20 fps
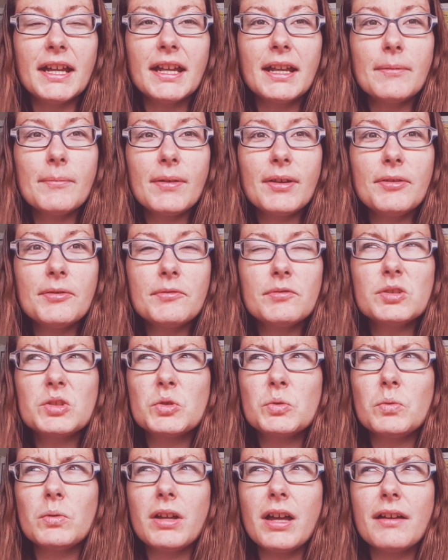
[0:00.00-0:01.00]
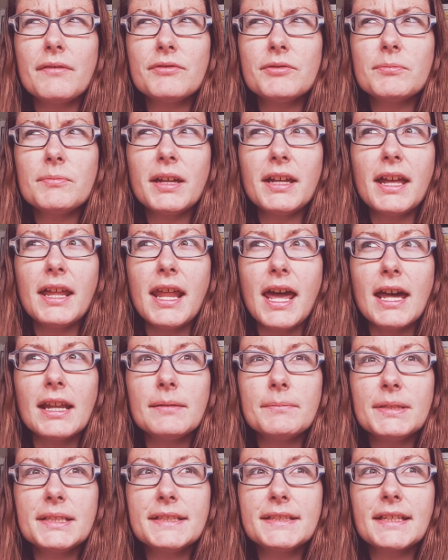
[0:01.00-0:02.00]
And after my
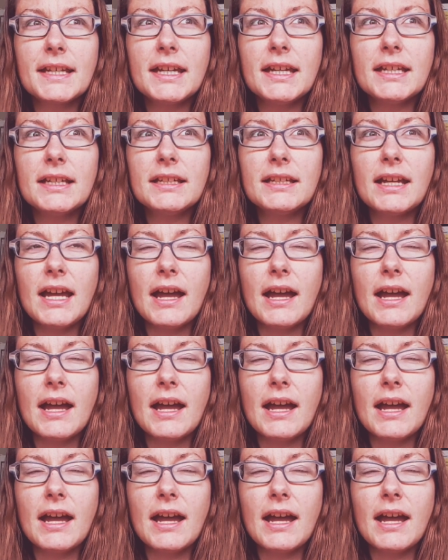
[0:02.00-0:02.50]
anatomy scan,